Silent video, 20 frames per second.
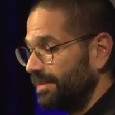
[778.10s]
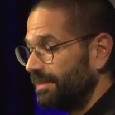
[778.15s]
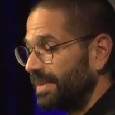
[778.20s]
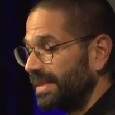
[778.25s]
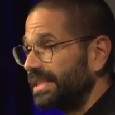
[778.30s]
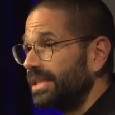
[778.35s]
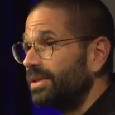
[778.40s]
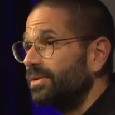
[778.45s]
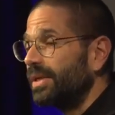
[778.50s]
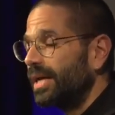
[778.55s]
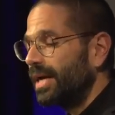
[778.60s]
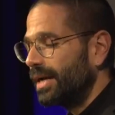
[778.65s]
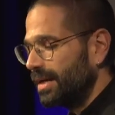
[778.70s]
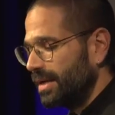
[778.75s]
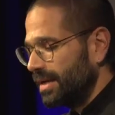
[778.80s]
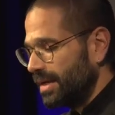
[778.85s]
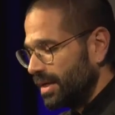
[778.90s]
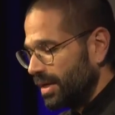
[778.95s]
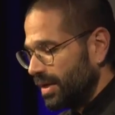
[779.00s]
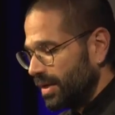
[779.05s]
In particular,
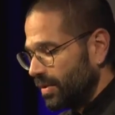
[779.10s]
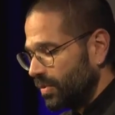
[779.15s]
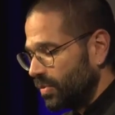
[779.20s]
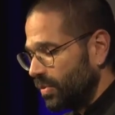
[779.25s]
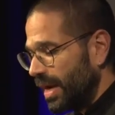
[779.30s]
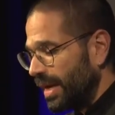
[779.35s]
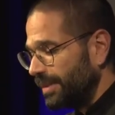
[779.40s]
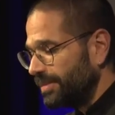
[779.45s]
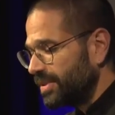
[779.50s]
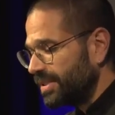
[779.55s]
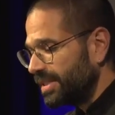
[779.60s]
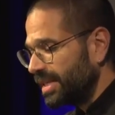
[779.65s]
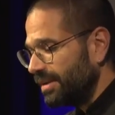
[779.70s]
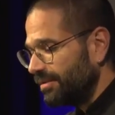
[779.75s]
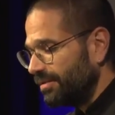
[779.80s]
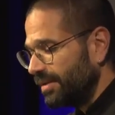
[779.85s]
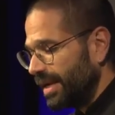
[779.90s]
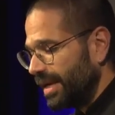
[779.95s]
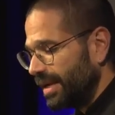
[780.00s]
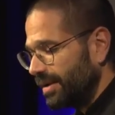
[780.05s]
we aim to
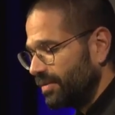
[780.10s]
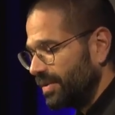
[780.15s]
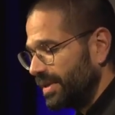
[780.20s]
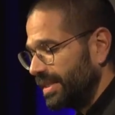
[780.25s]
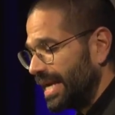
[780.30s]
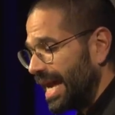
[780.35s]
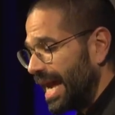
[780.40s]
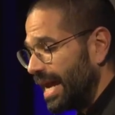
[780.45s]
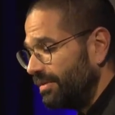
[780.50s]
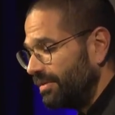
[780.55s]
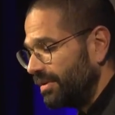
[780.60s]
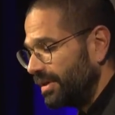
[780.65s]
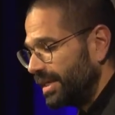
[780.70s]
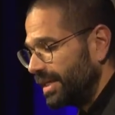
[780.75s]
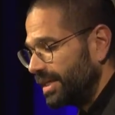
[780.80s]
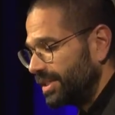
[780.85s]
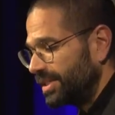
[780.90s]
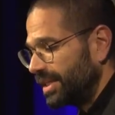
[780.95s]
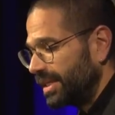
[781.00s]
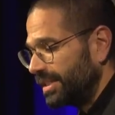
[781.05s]
celebrate with the annual
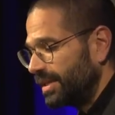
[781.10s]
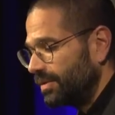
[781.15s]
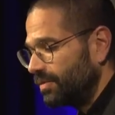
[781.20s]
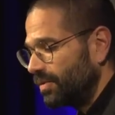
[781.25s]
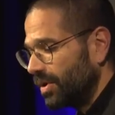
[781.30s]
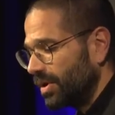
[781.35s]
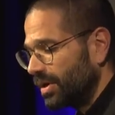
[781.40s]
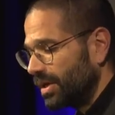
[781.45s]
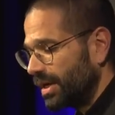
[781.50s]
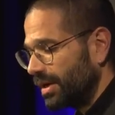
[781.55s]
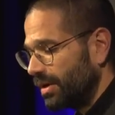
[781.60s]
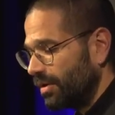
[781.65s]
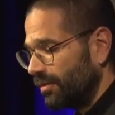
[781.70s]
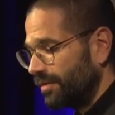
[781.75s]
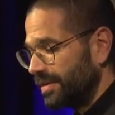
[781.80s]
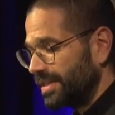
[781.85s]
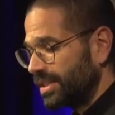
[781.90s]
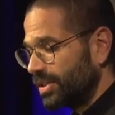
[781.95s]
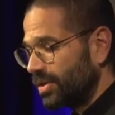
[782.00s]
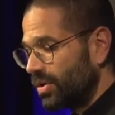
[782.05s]
lecture the work
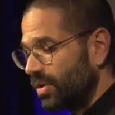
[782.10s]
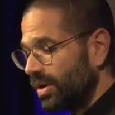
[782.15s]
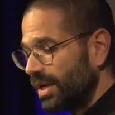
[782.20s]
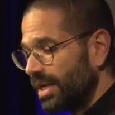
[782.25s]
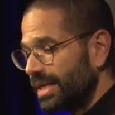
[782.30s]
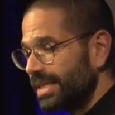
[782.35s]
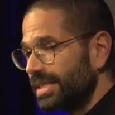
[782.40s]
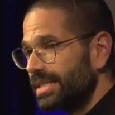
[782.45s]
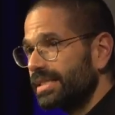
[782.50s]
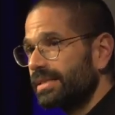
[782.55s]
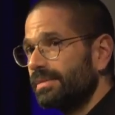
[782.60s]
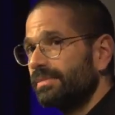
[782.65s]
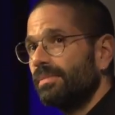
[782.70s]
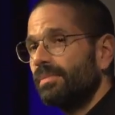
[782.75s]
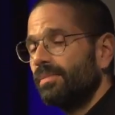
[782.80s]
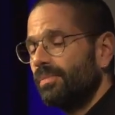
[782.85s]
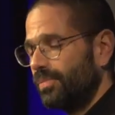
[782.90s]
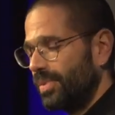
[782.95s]
of scholars,